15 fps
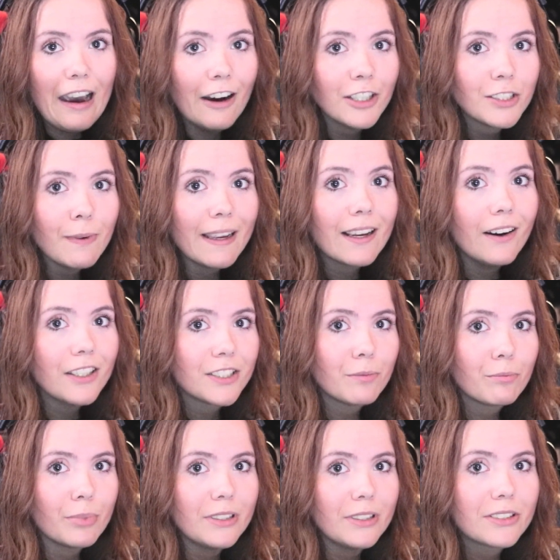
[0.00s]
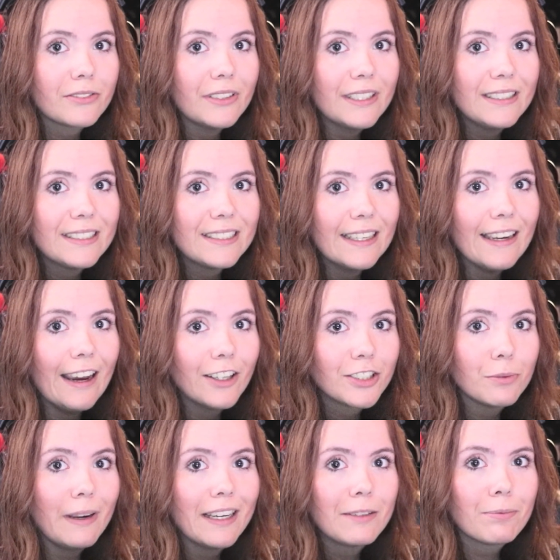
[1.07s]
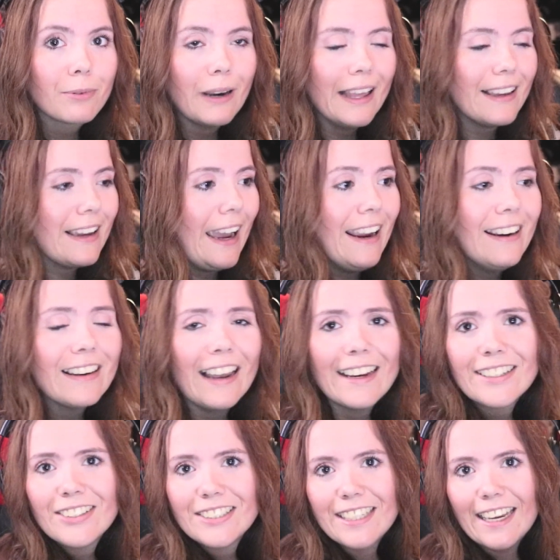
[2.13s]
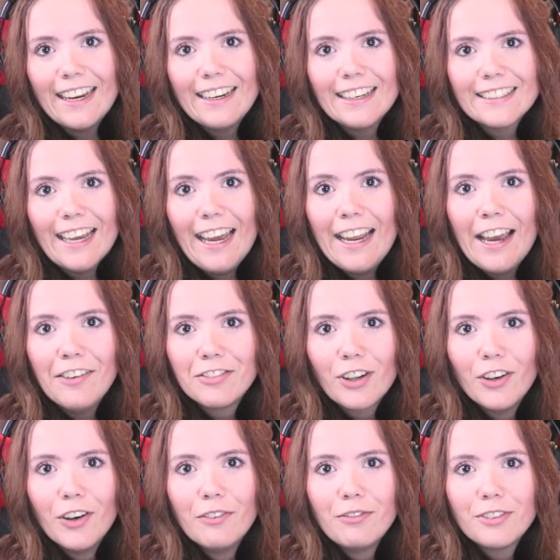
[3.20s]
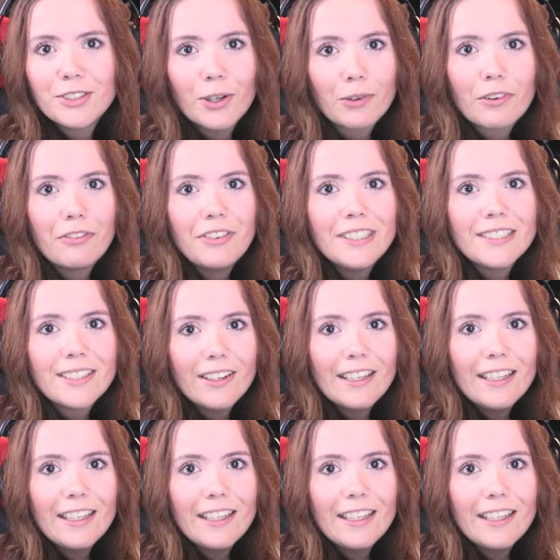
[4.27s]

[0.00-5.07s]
to make awesome print screens and how to make... I like to say that I have done a photography study.